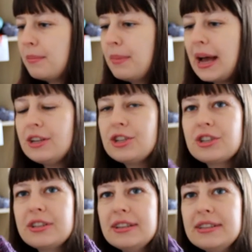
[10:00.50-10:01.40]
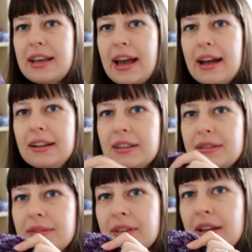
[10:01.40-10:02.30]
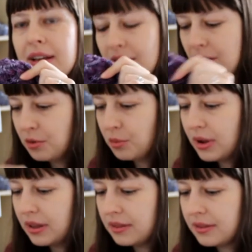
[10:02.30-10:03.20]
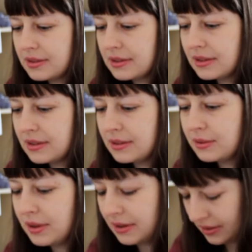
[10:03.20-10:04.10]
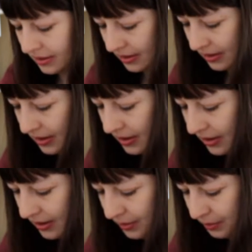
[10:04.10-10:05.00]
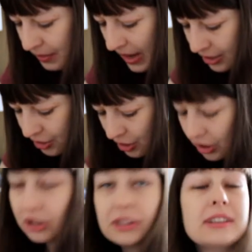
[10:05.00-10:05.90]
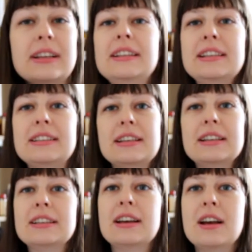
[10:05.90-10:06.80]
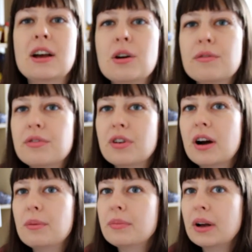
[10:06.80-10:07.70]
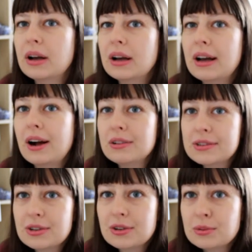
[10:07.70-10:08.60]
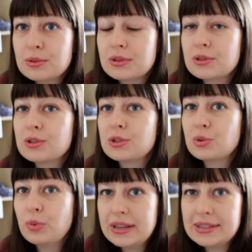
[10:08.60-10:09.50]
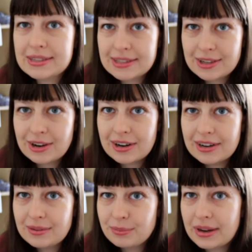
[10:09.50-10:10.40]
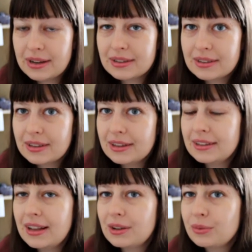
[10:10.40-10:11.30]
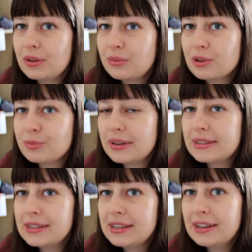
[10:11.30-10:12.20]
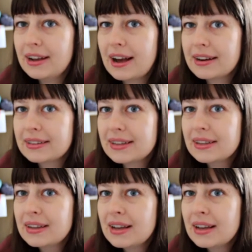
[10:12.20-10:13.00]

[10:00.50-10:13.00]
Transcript: match this hat with a shawl that I knitted from also Swiss yarn, but that one was by C. de Garte,